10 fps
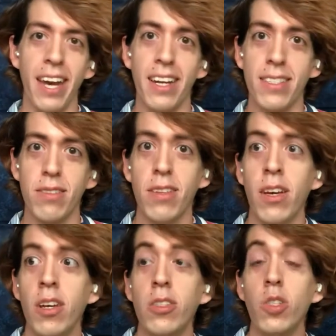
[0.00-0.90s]
it's
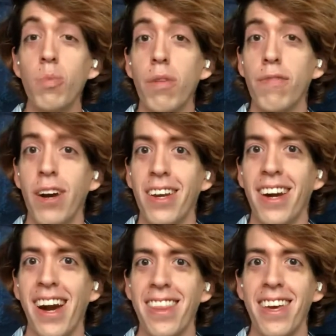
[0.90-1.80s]
super fun,
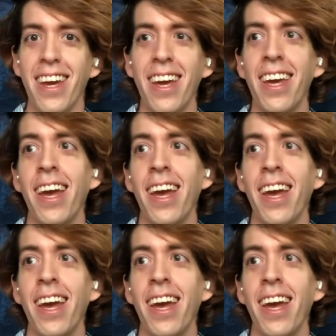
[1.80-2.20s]
I think,